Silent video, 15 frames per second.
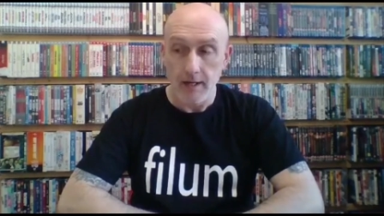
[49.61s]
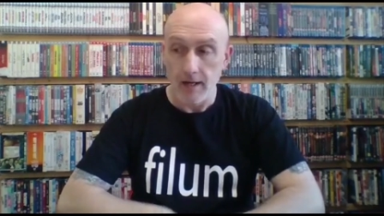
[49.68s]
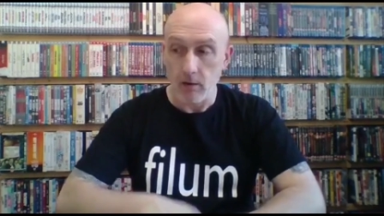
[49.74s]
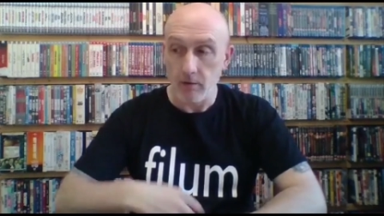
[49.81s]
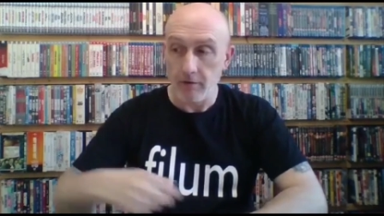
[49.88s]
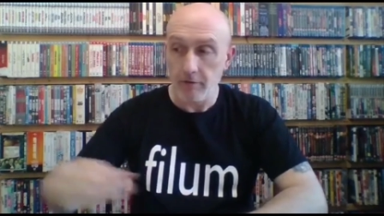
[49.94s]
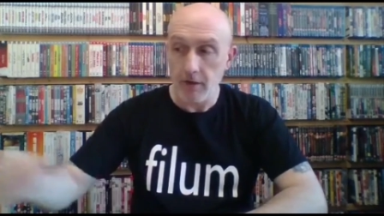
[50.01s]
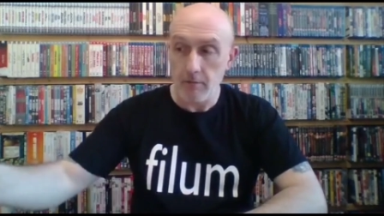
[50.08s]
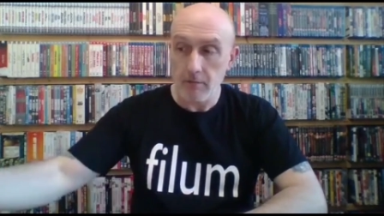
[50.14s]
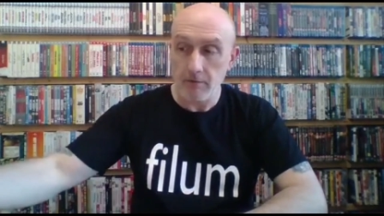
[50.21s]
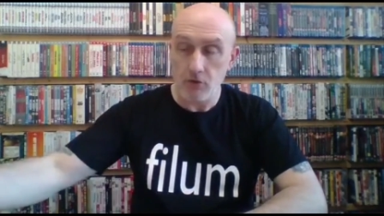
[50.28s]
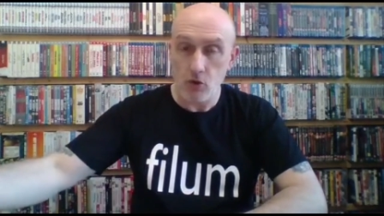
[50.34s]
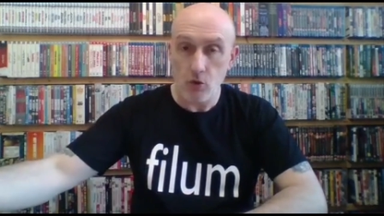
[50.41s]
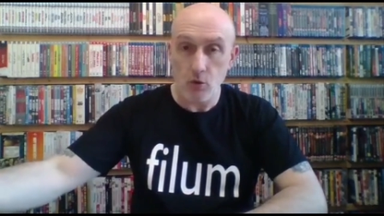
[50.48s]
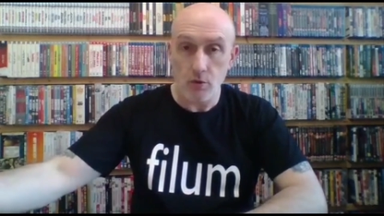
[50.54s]
Now, the film
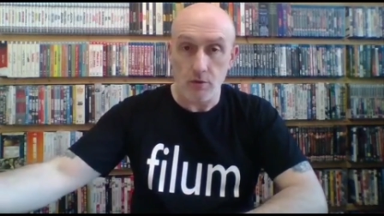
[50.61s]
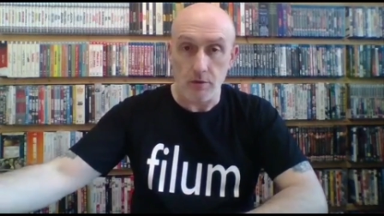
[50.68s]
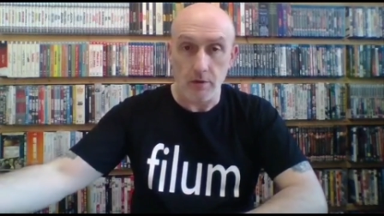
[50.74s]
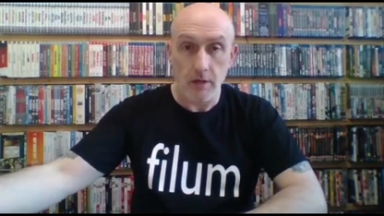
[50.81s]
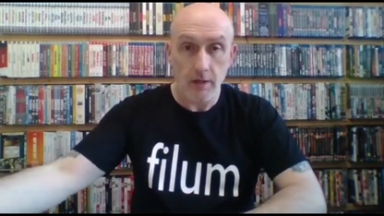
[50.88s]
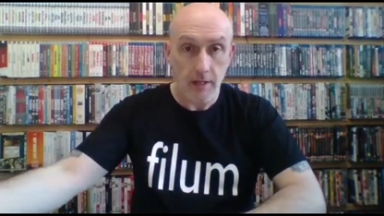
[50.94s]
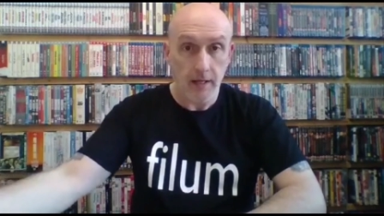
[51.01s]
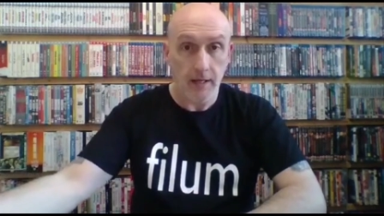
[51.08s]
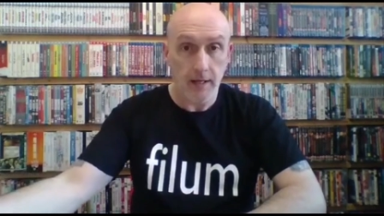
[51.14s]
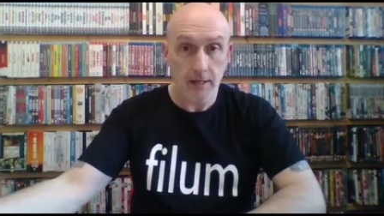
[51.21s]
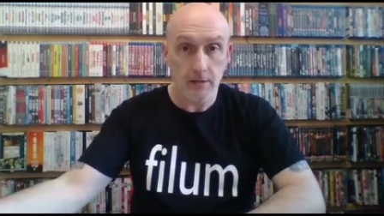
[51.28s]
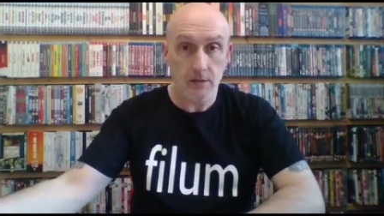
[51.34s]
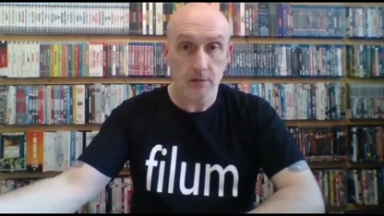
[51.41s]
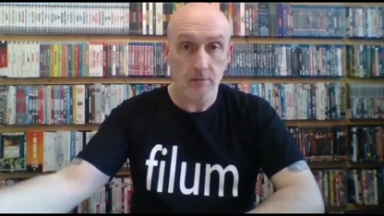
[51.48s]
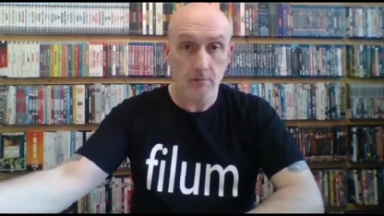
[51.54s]
I've chosen
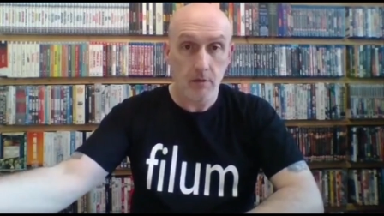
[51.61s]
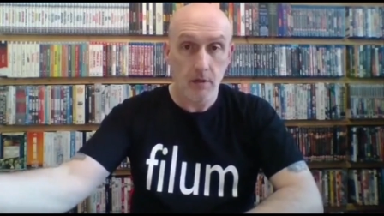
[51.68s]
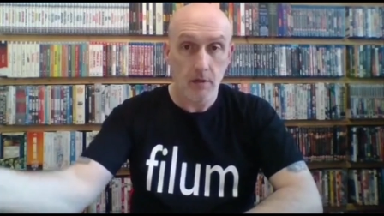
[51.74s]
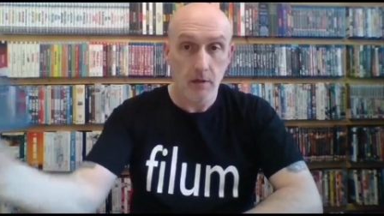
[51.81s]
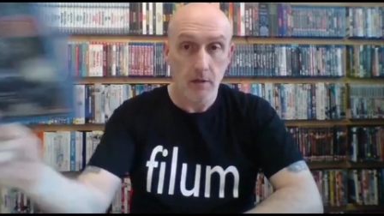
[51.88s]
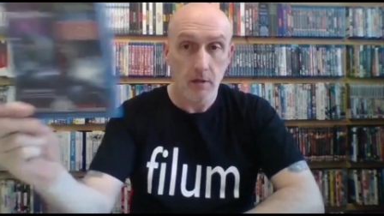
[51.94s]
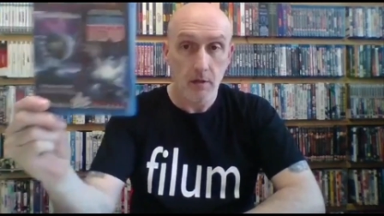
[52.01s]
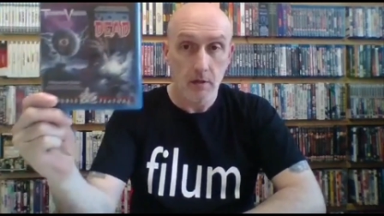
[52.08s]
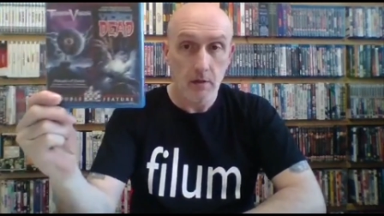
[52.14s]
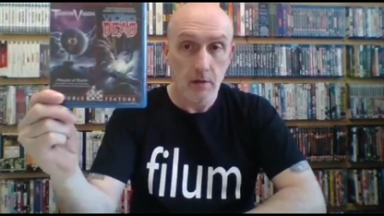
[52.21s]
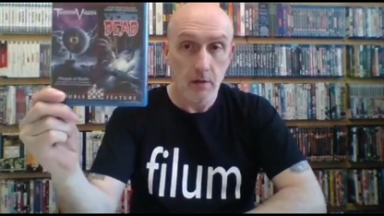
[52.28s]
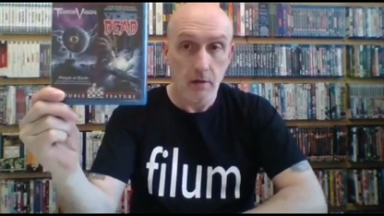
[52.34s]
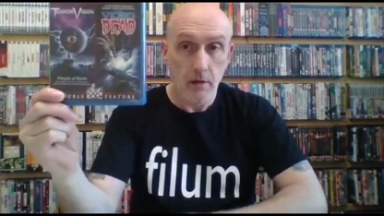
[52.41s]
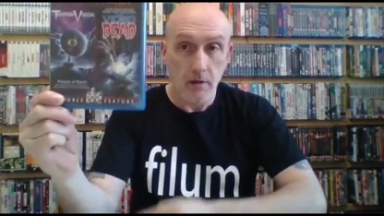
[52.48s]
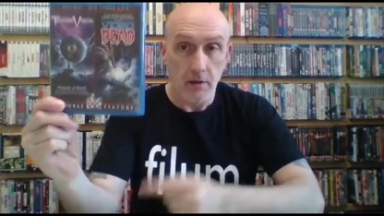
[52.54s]
is
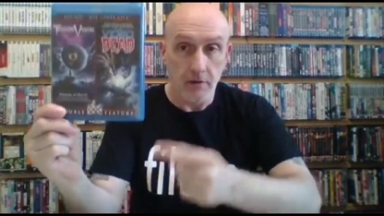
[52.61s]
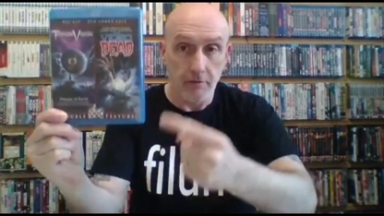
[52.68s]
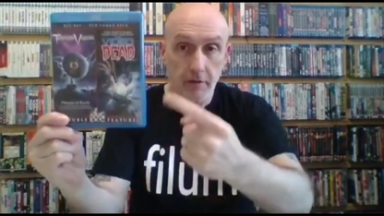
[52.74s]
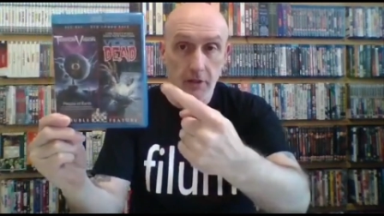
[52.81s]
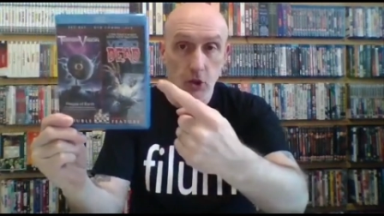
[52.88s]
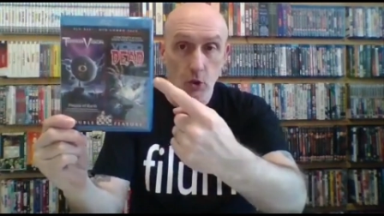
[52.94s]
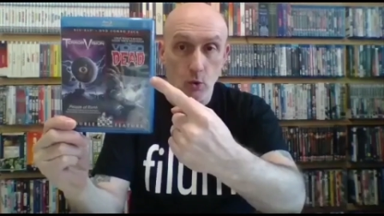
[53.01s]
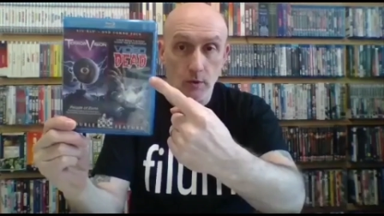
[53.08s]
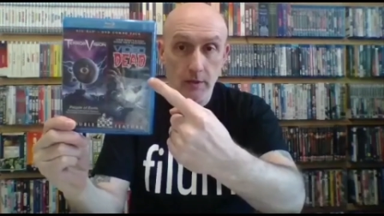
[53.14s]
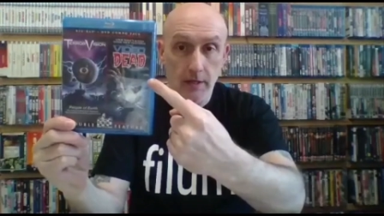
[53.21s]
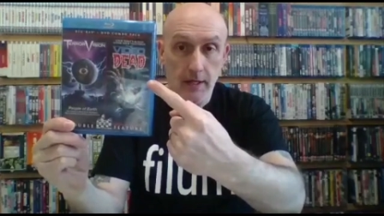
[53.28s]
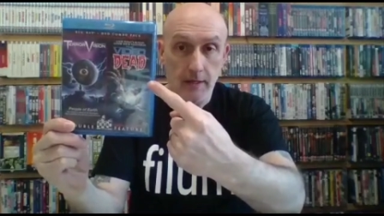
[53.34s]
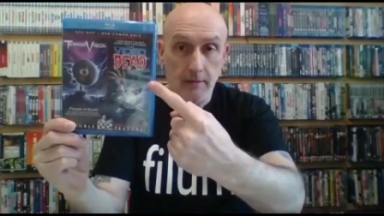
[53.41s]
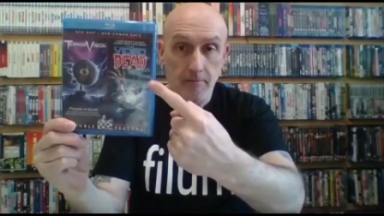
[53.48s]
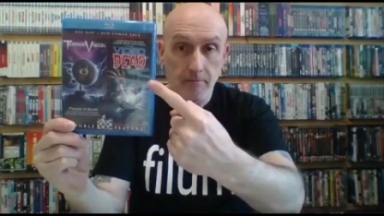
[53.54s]
The Video
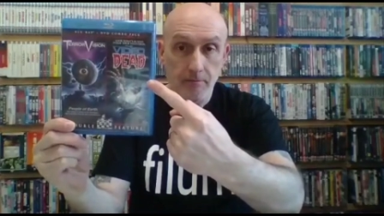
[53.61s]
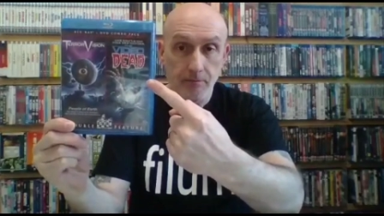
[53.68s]
Dead.